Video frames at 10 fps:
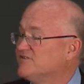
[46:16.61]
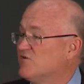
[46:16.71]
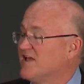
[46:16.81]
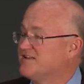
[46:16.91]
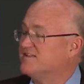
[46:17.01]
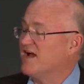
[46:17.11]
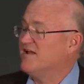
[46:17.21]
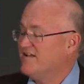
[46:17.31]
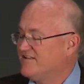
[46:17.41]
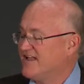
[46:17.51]
So that's,
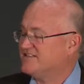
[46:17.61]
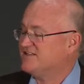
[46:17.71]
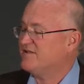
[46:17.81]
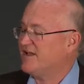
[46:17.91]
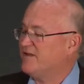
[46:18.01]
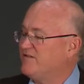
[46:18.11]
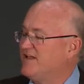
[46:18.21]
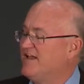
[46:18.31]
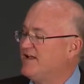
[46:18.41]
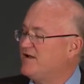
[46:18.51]
that's the,
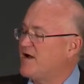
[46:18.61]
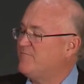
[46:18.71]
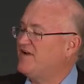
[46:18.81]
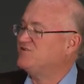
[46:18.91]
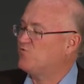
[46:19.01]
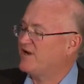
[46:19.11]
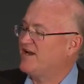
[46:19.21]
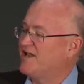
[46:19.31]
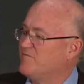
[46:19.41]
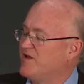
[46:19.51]
the companies
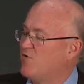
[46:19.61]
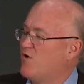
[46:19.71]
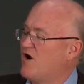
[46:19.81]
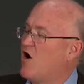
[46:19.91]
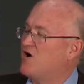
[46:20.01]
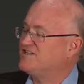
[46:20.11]
working on the middleware are